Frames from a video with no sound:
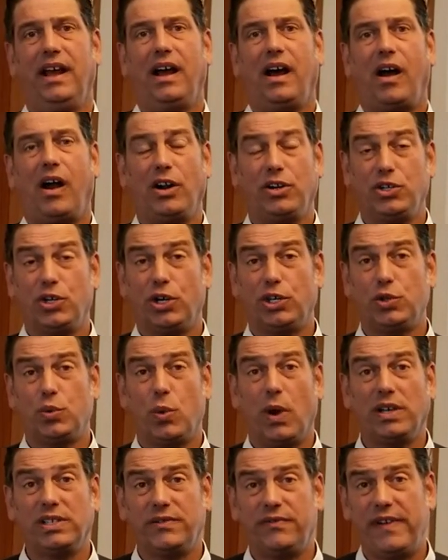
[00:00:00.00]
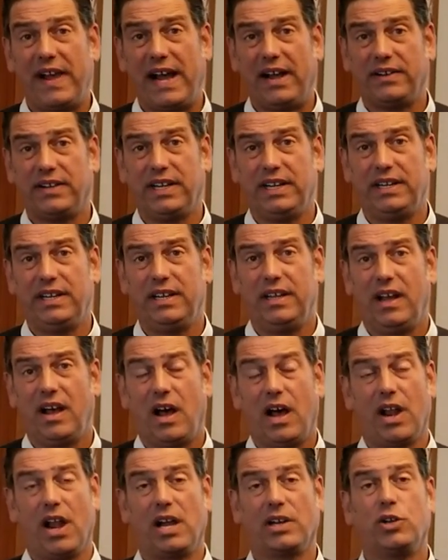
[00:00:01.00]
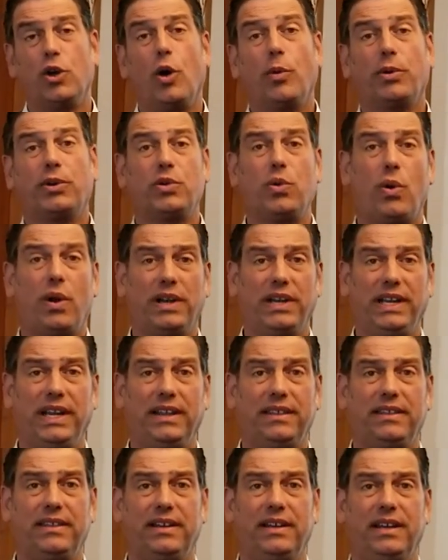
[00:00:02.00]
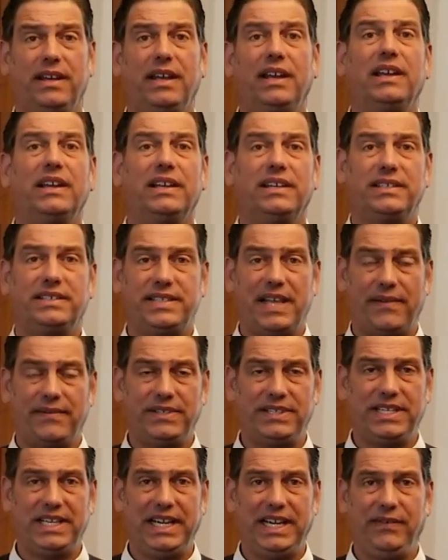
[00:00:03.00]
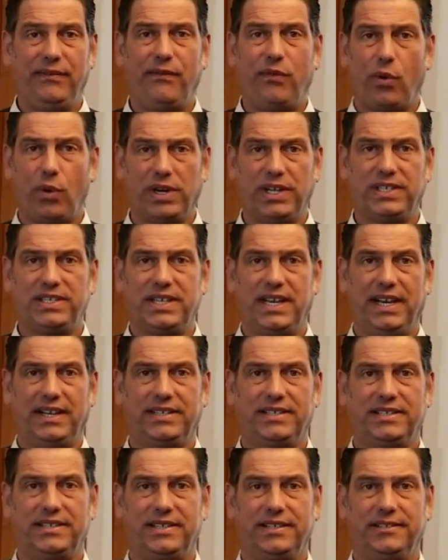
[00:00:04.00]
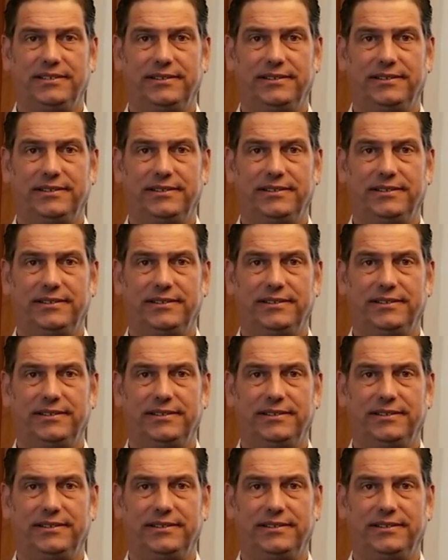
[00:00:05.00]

Our church was founded on October 20th, 1746.